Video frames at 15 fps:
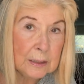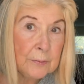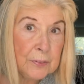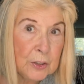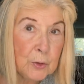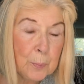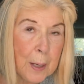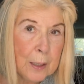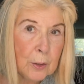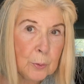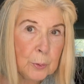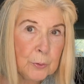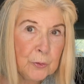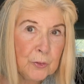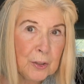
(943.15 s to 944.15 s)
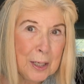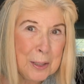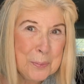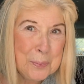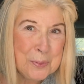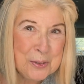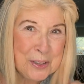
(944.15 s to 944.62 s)
If it's backwards,
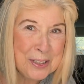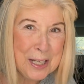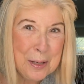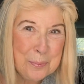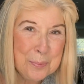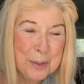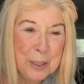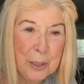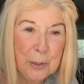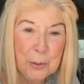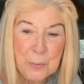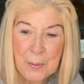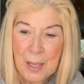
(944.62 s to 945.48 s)
I'll put it down below.